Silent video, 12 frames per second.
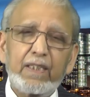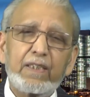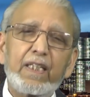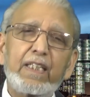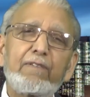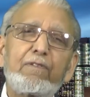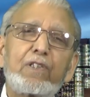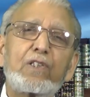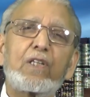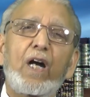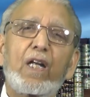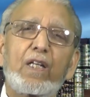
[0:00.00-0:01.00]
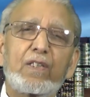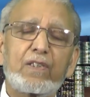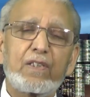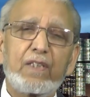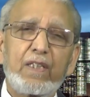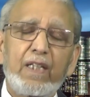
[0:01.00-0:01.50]
that even
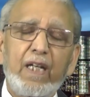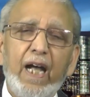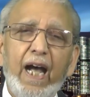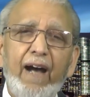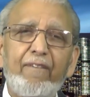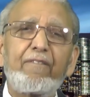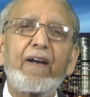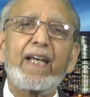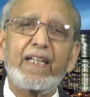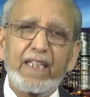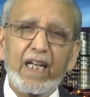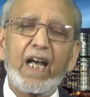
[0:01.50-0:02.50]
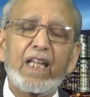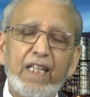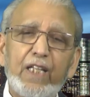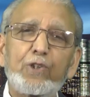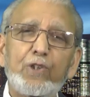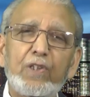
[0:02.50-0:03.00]
scholars have a
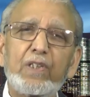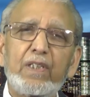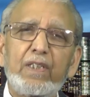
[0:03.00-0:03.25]
realization